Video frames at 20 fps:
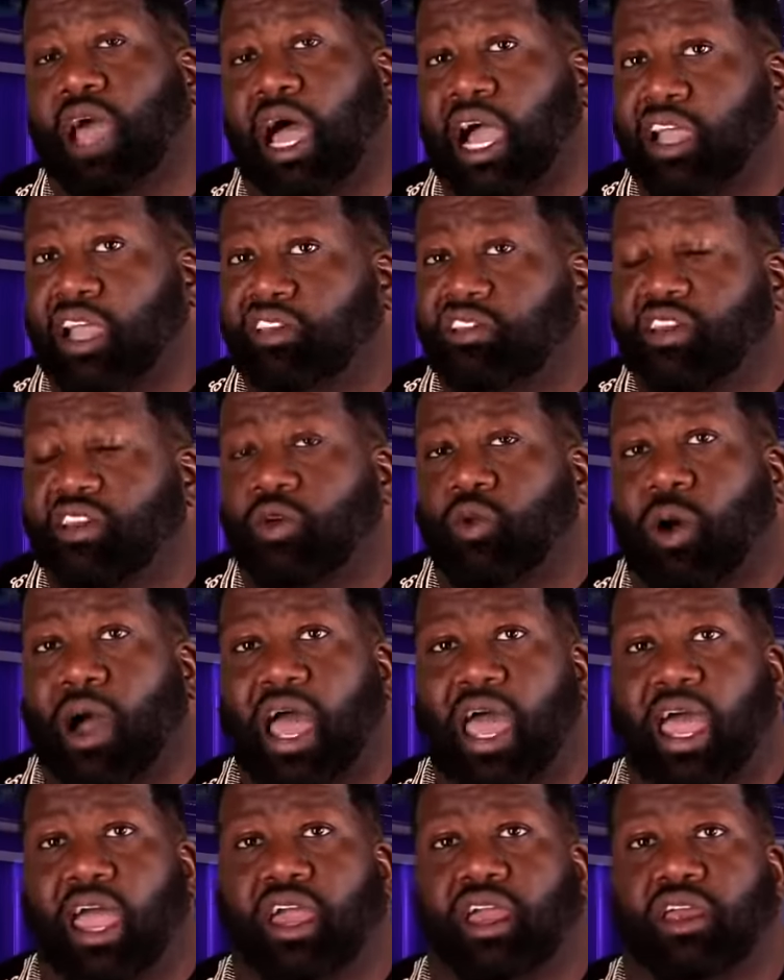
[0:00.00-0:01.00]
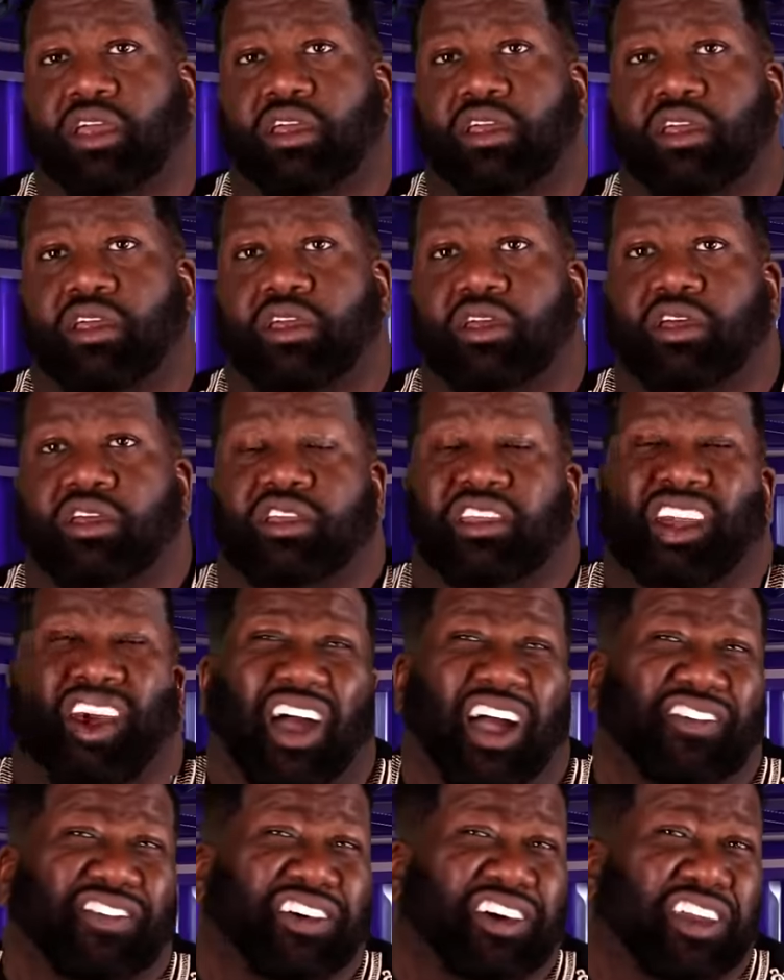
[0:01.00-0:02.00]
I can see why.
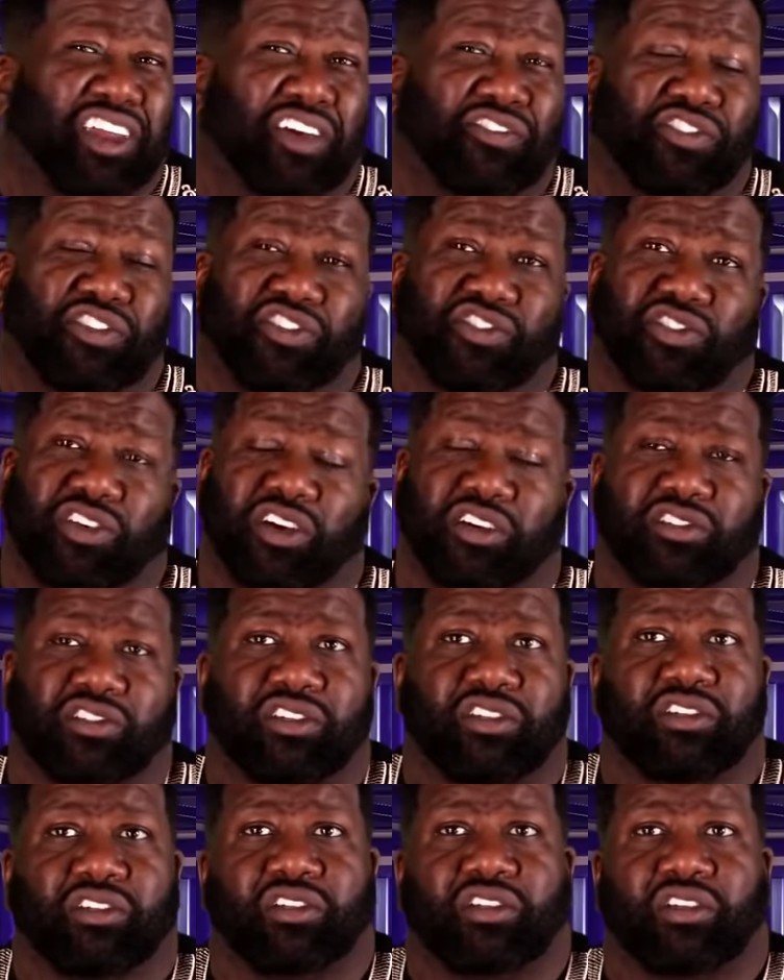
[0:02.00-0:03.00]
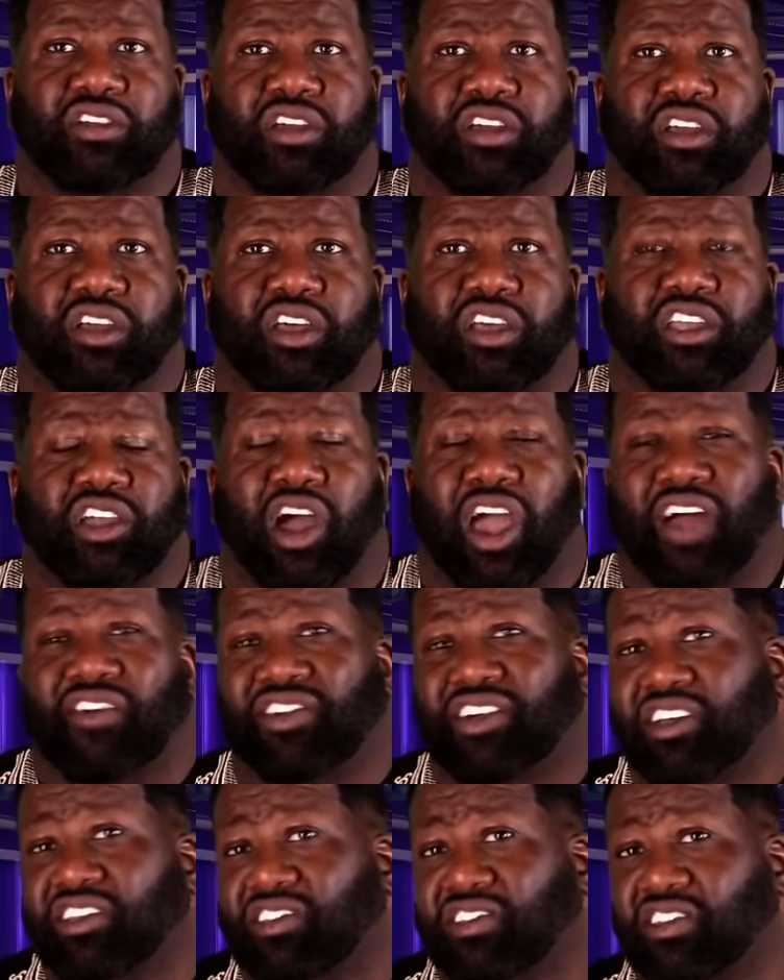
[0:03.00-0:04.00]
Y'all have a good infrastructure. Y'all have
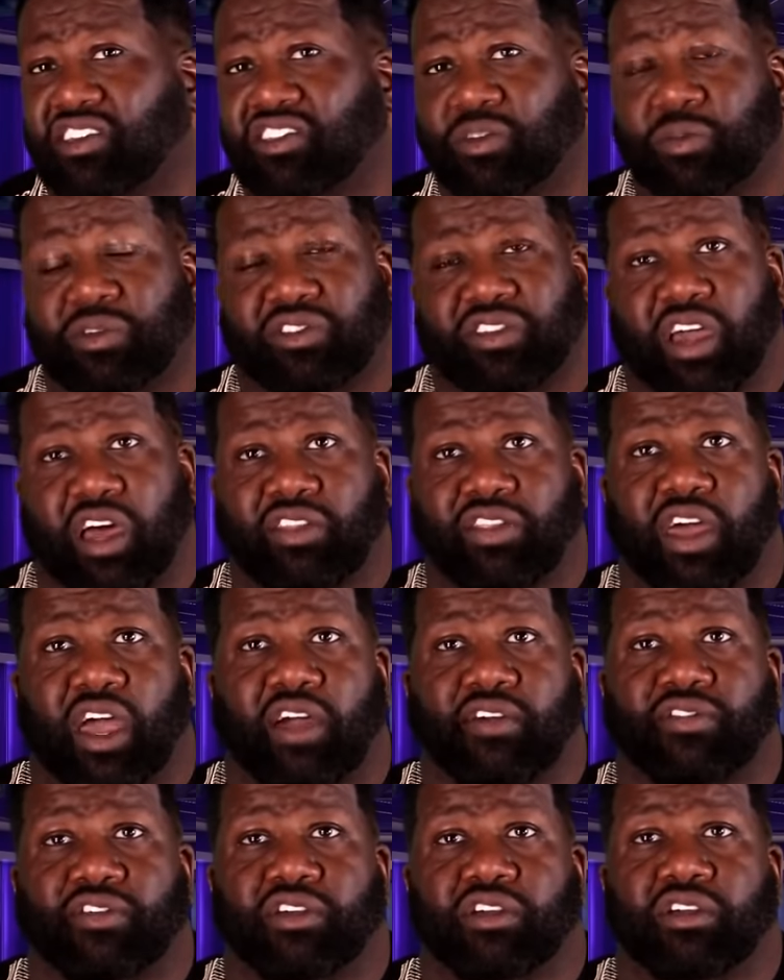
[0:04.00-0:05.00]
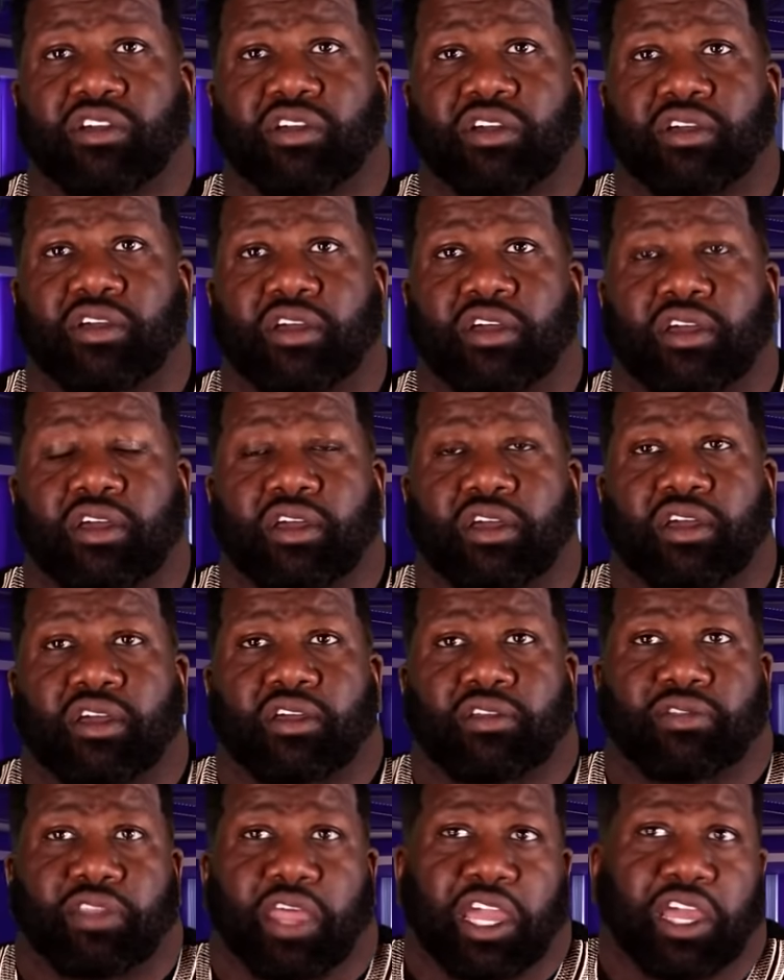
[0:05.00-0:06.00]
a good system in South Africa.
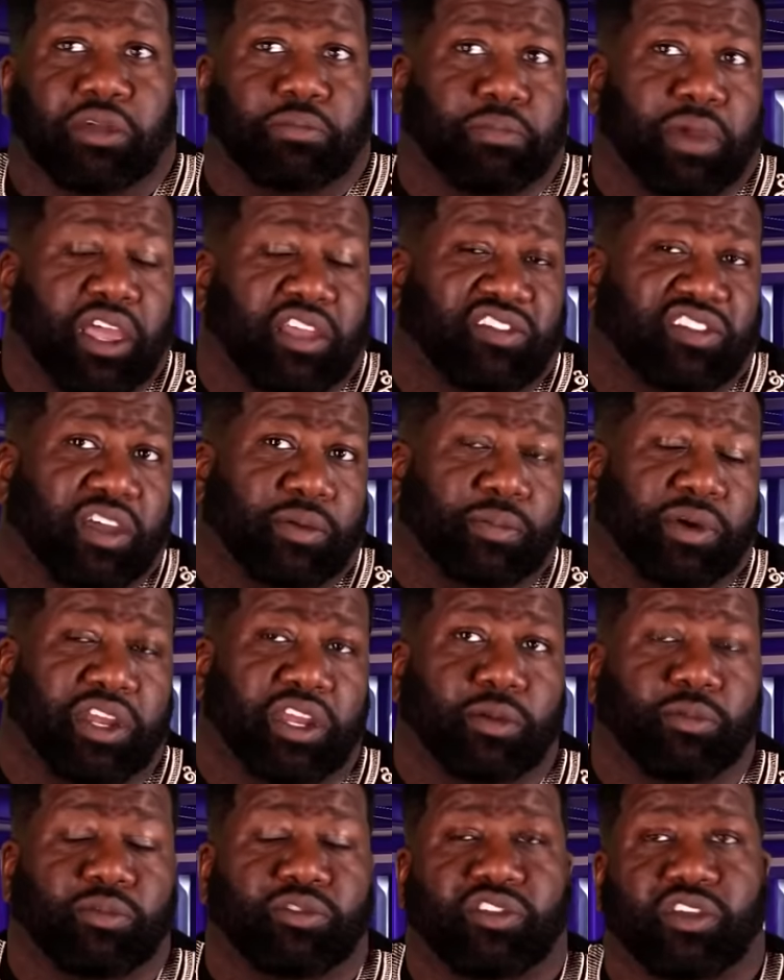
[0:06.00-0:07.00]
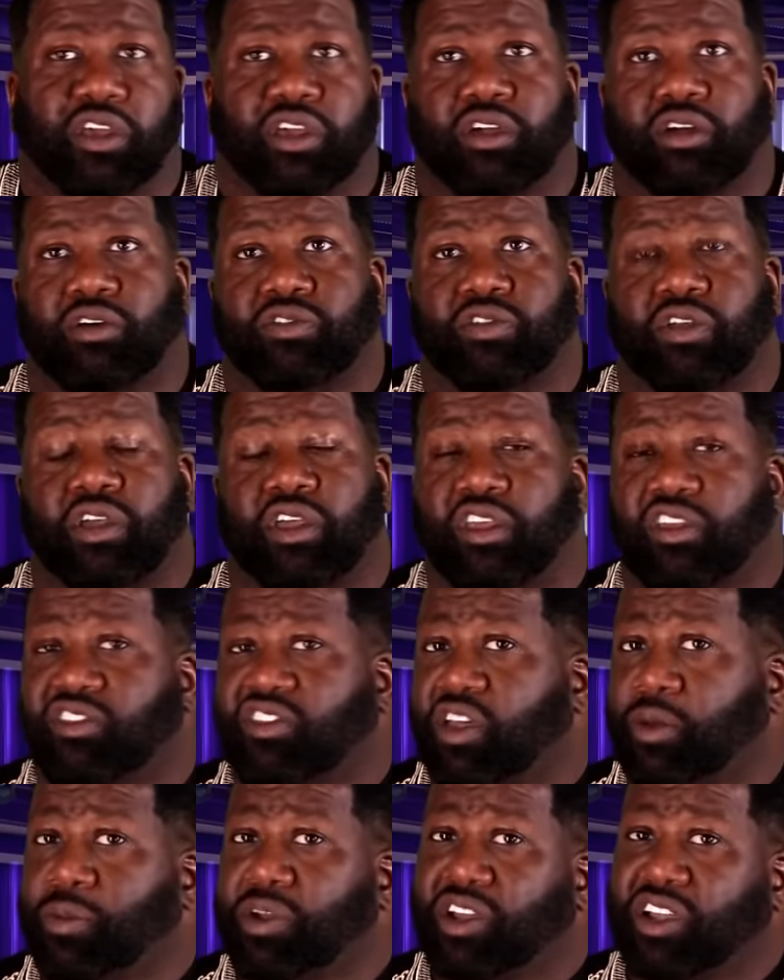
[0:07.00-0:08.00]
They can make some of themselves.
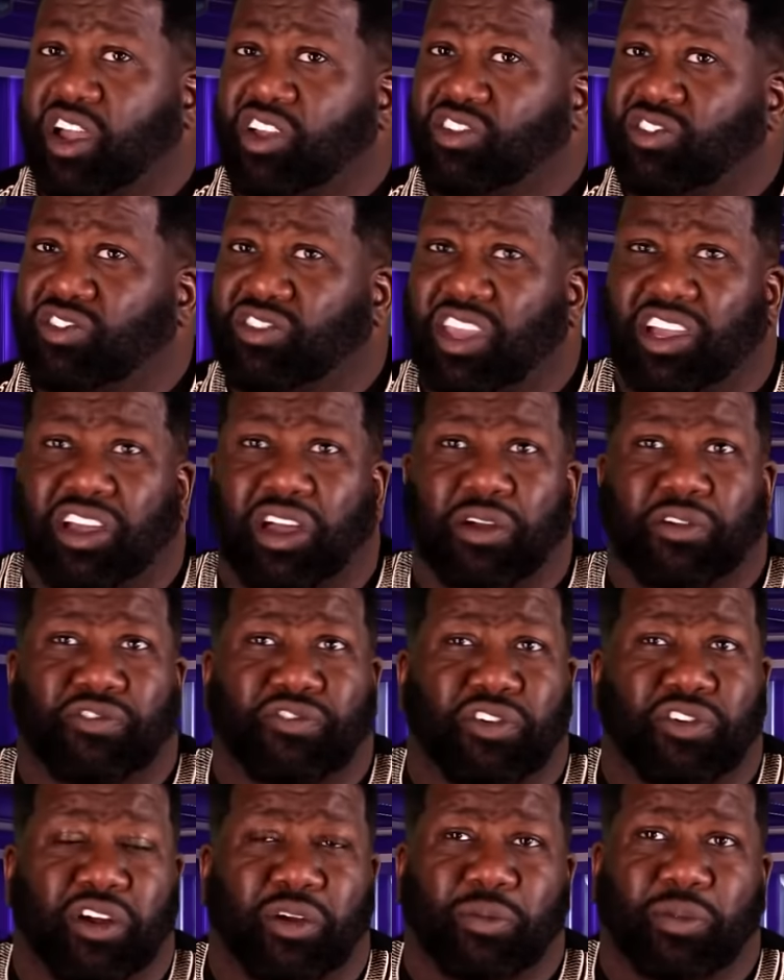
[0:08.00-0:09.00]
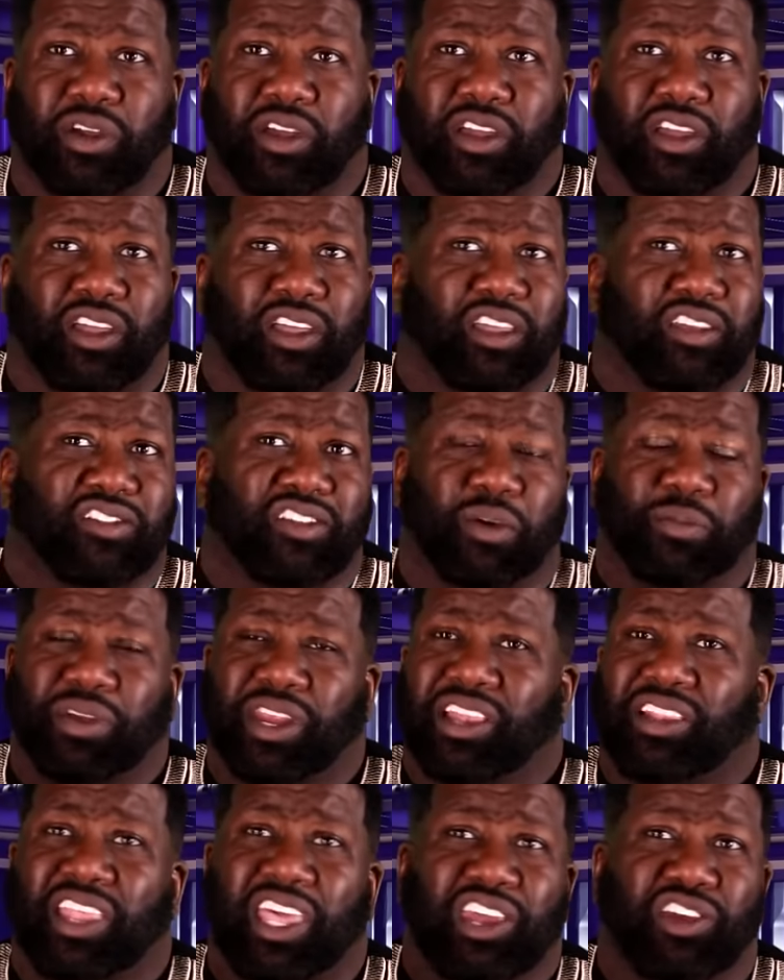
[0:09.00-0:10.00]
Some of the countries they come from, some of
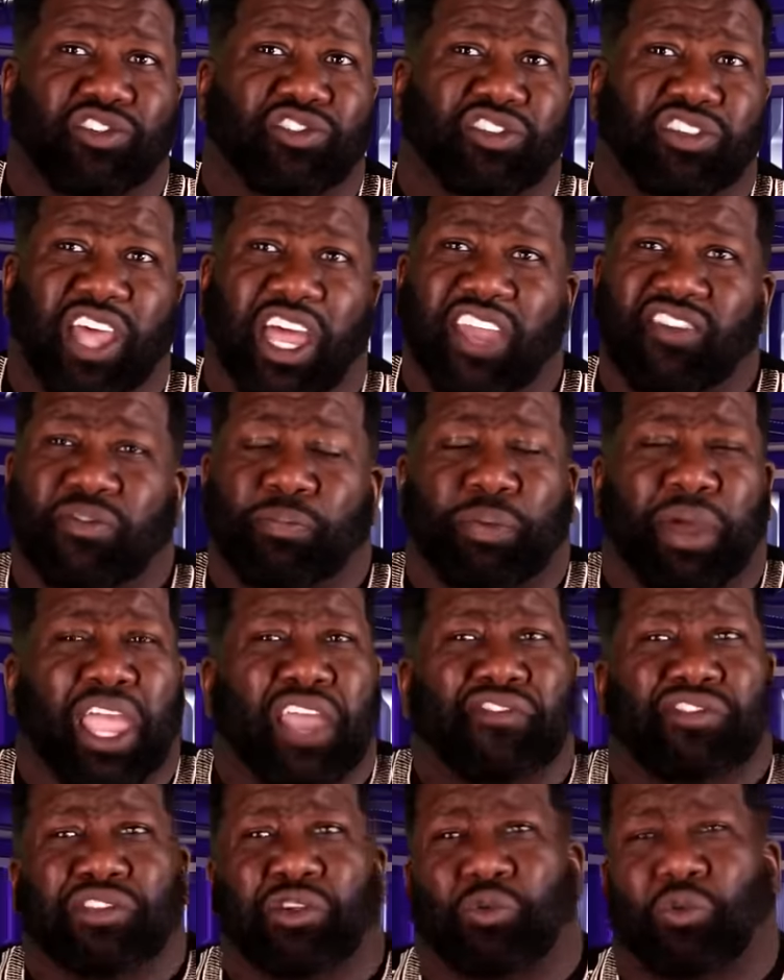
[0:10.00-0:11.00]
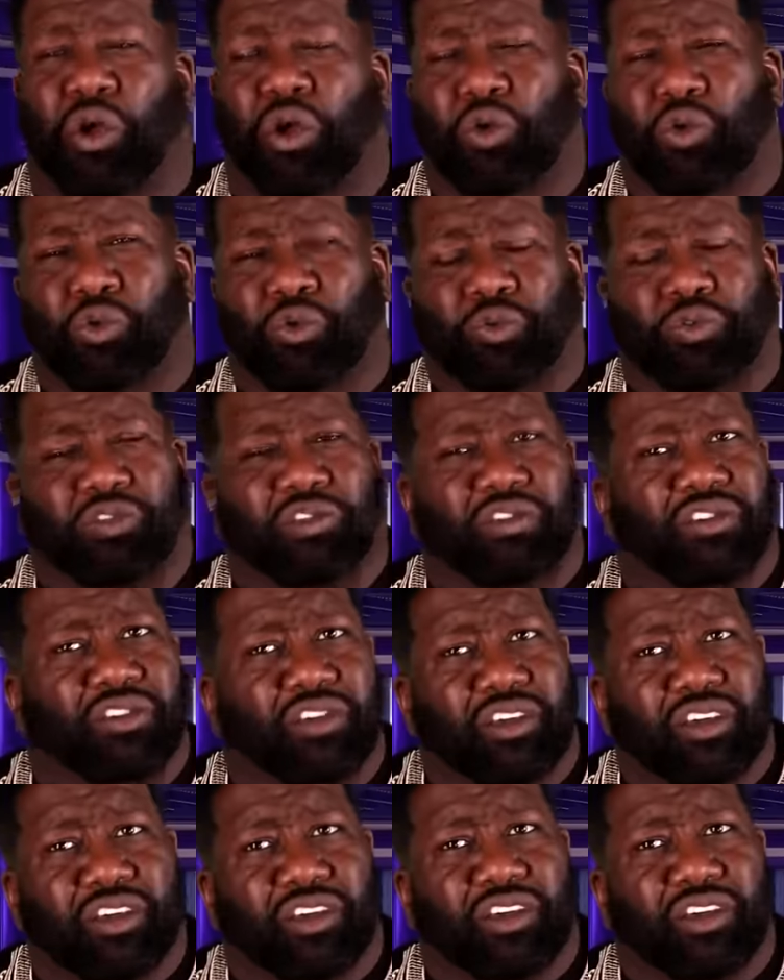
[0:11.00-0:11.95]
their leaders are not even paving the roads.